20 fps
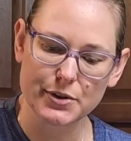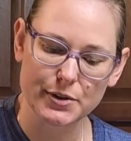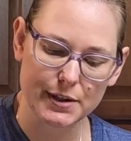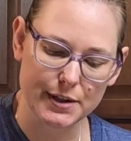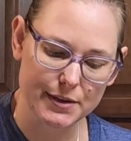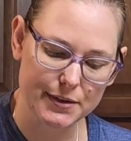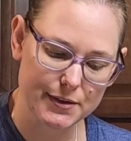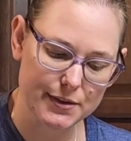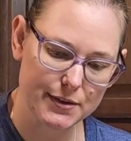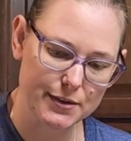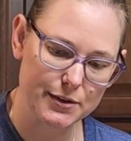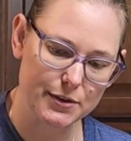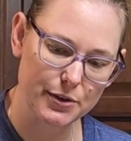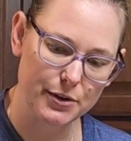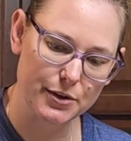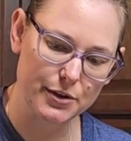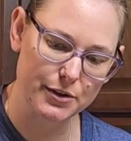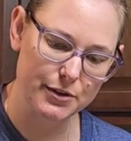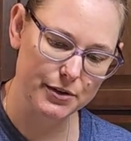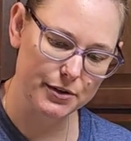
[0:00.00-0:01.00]
So let's
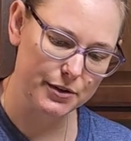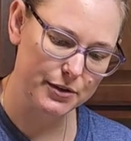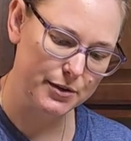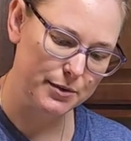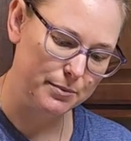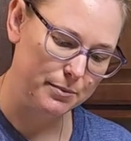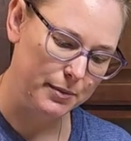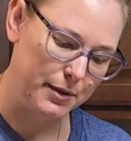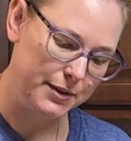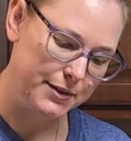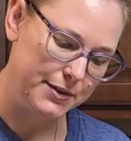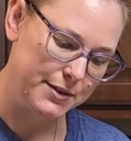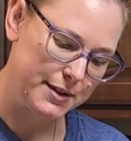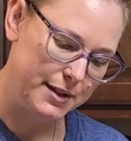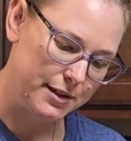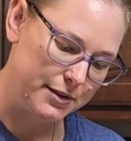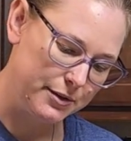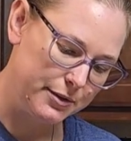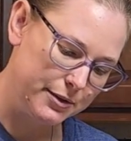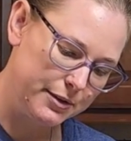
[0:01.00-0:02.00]
start to mix
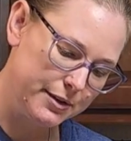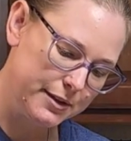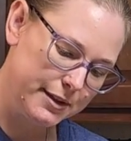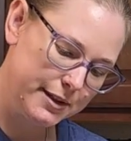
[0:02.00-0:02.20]
that all